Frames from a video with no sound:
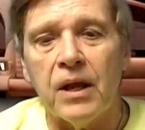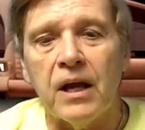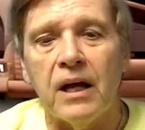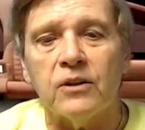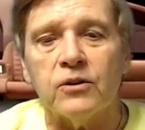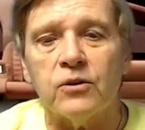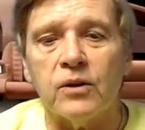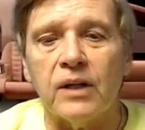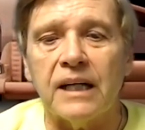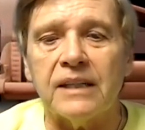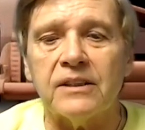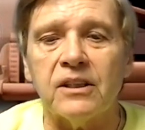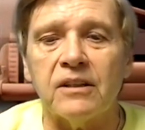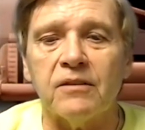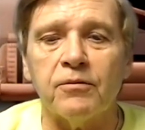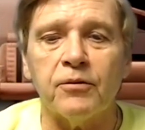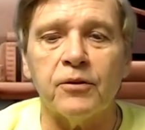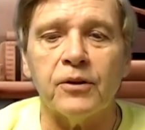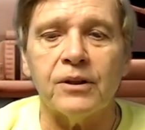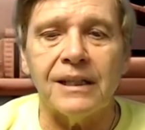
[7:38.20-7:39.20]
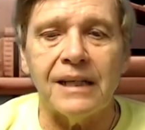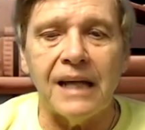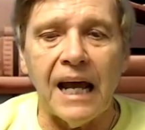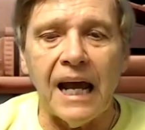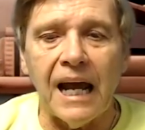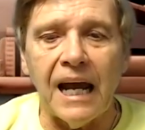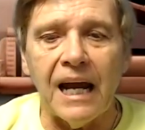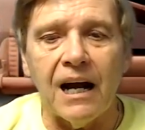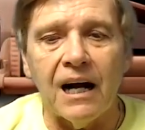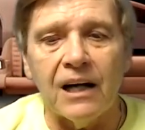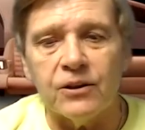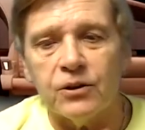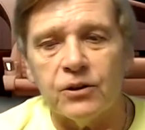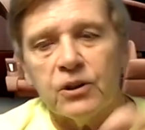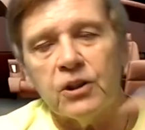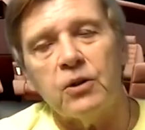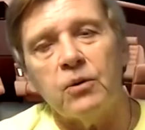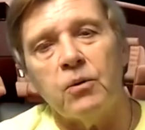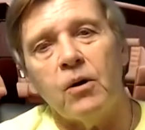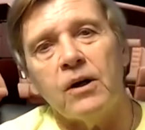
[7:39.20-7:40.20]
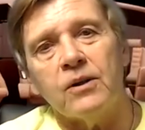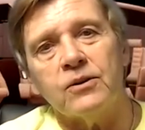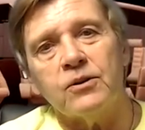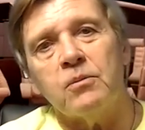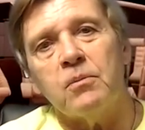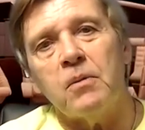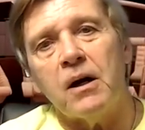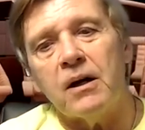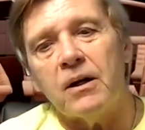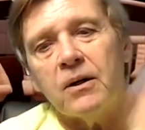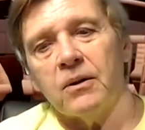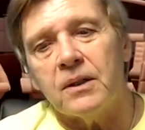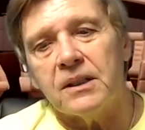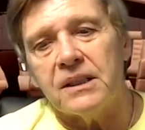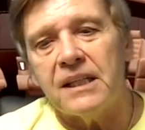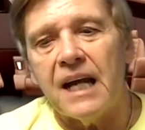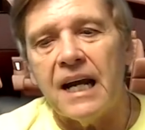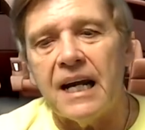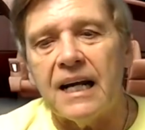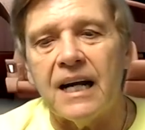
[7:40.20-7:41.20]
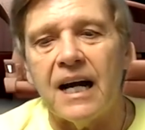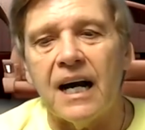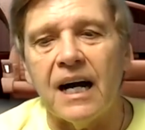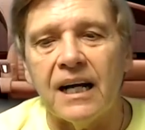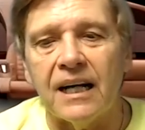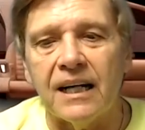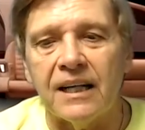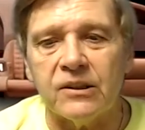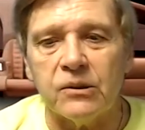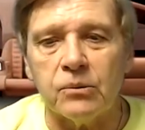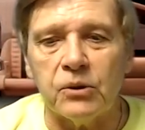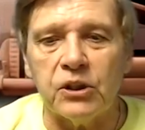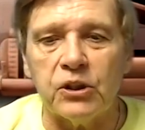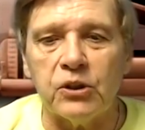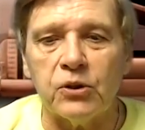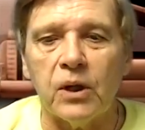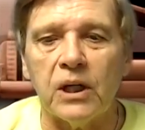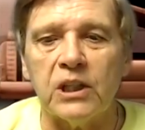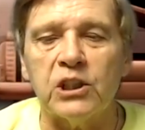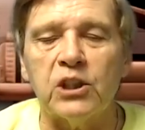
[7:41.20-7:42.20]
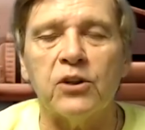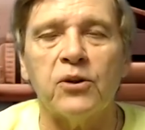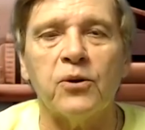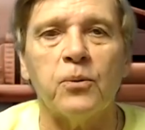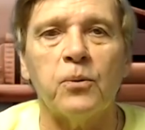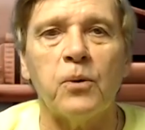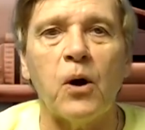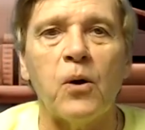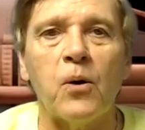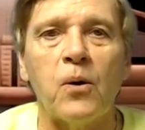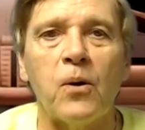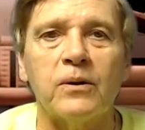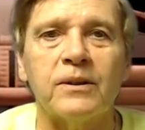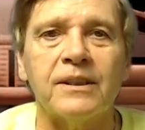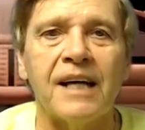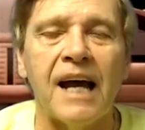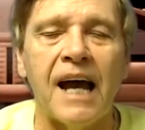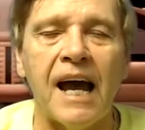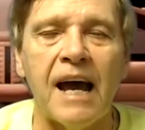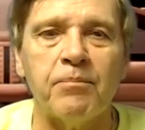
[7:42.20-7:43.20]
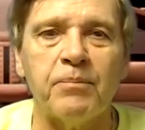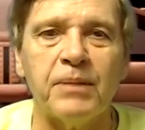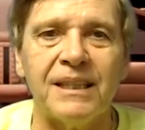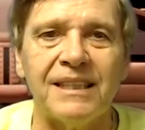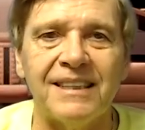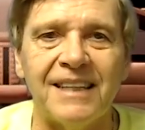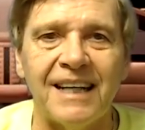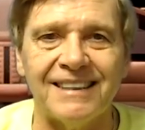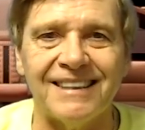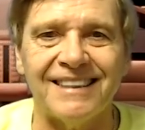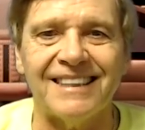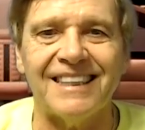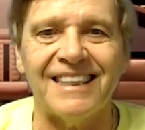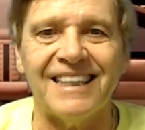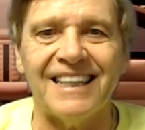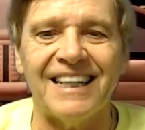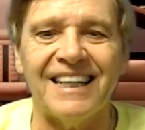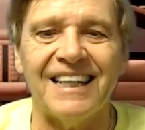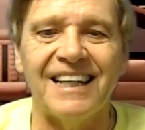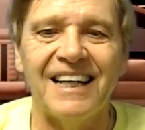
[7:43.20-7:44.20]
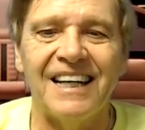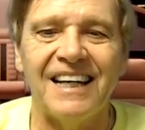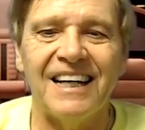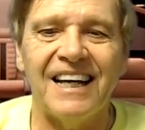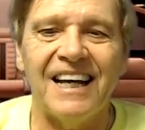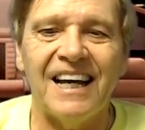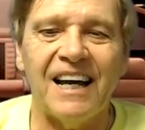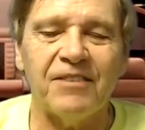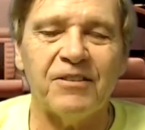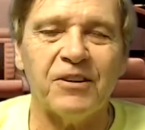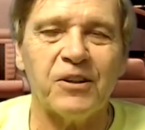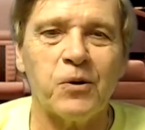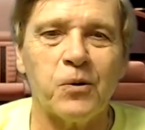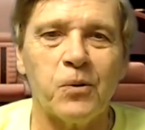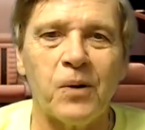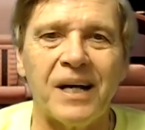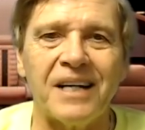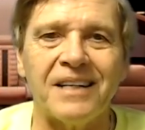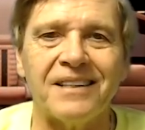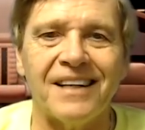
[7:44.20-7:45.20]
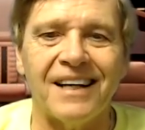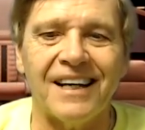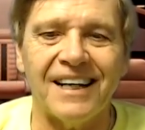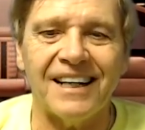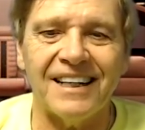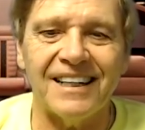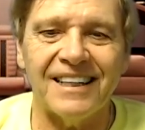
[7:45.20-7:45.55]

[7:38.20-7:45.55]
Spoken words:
So that's it for today. I'll see you all tomorrow on day 9 as we trudge the road to happy destiny. Have a great day.